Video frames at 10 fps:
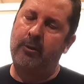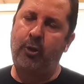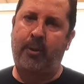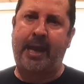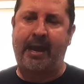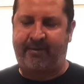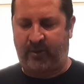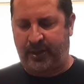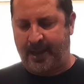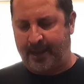lubricate
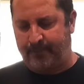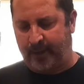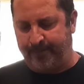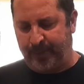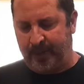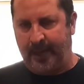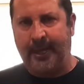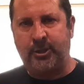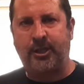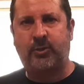everything, but
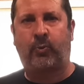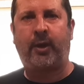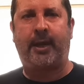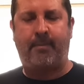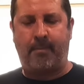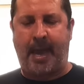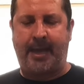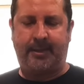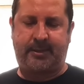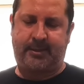it just really
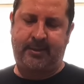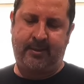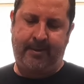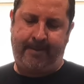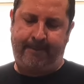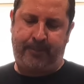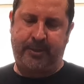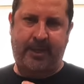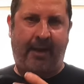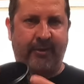makes.
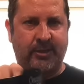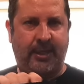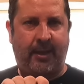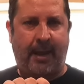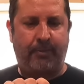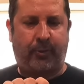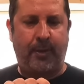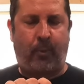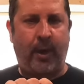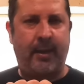This is obviously the
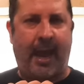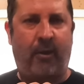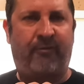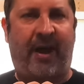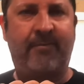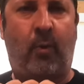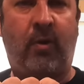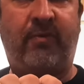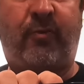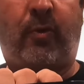3.905 bore